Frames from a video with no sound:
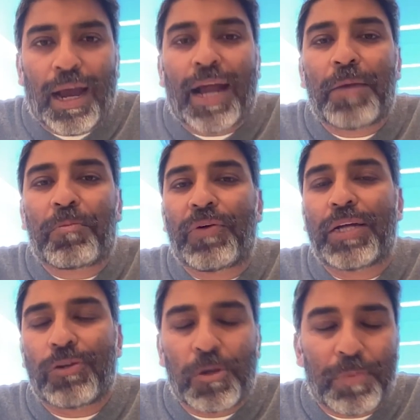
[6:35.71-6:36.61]
and it
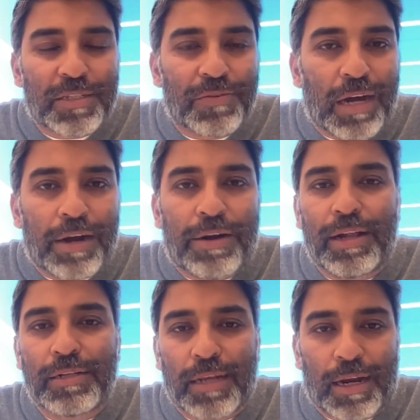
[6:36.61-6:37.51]
provides a whole bunch of
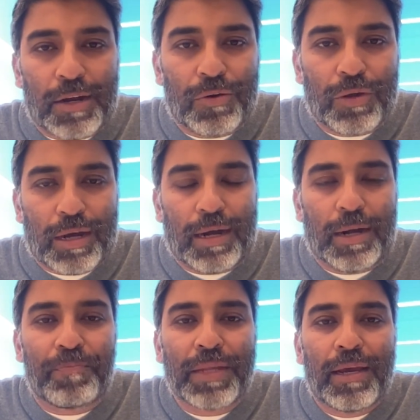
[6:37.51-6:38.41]
guardrails around,
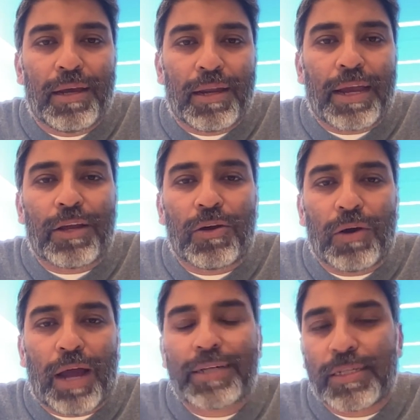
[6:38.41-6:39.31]
uh, like you
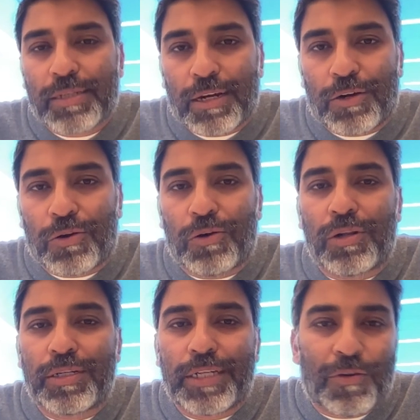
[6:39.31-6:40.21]
know, access
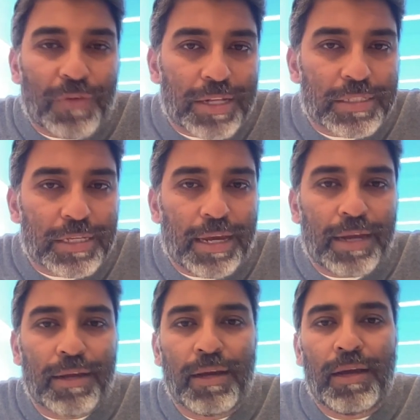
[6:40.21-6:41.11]
control,
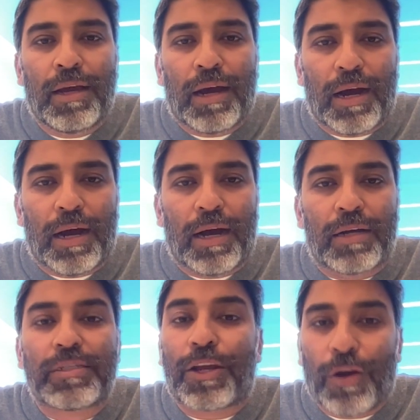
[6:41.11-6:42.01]
geofencing,
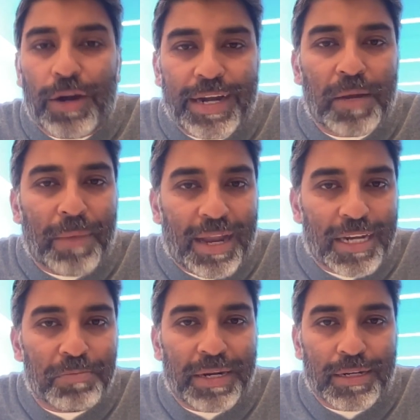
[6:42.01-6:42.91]
uh, secure data
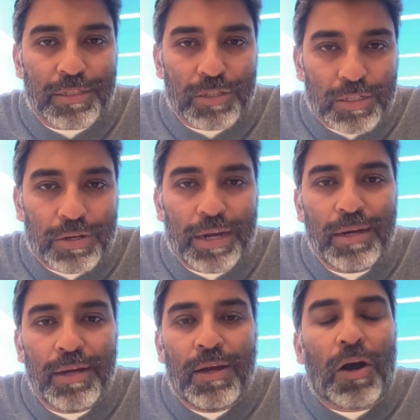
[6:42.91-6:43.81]
management, and such,
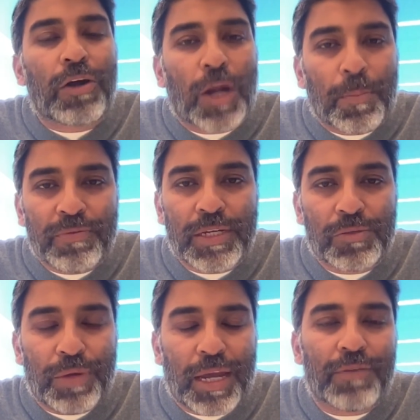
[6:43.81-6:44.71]
right? On top of
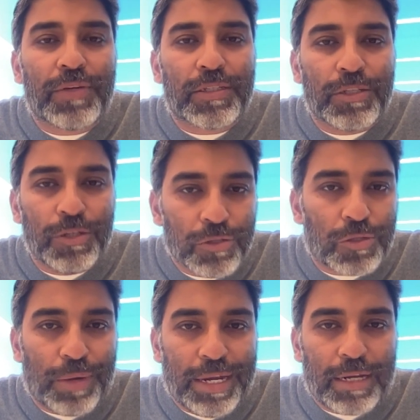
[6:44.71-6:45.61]
this, we have this new
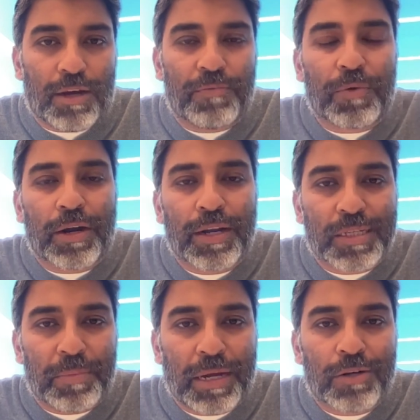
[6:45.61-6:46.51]
suite of
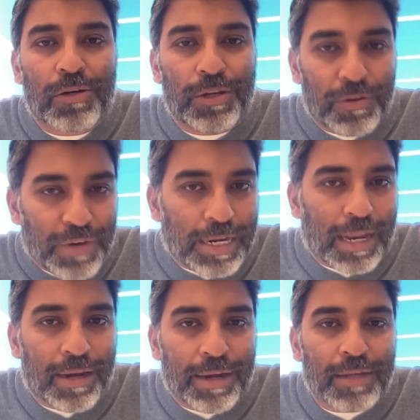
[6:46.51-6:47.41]
products coming out called Unified
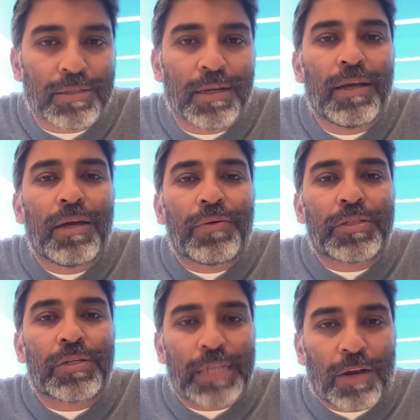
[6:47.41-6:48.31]
Analytics,
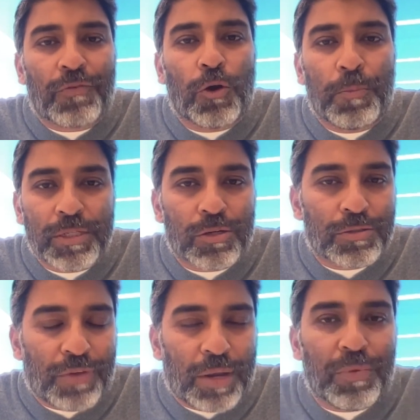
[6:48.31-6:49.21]
which is a set of open
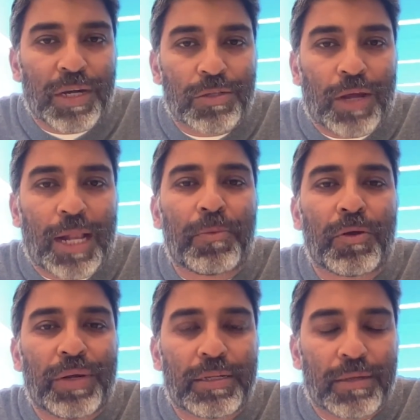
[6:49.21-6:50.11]
source frameworks to help
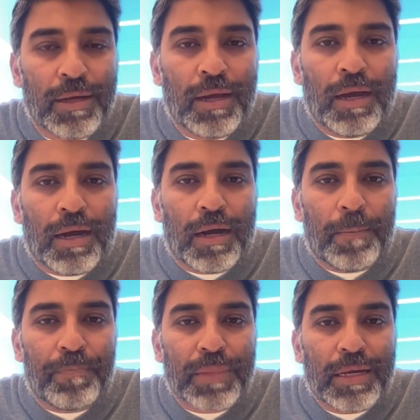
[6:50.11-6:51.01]
you with
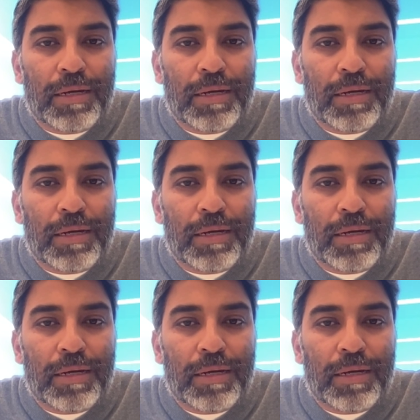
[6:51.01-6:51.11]
um,